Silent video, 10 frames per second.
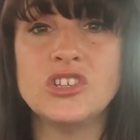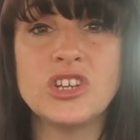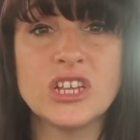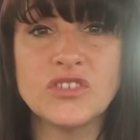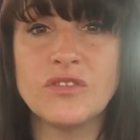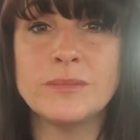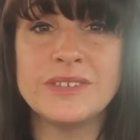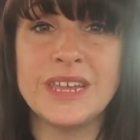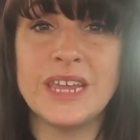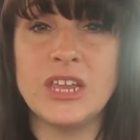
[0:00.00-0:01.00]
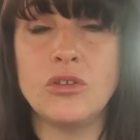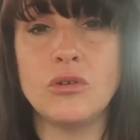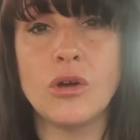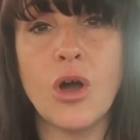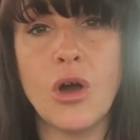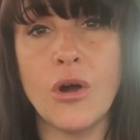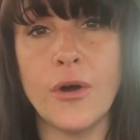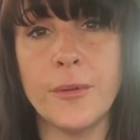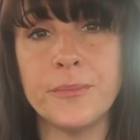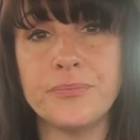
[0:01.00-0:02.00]
just from sitting in your
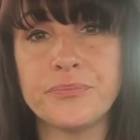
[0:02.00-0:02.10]
car.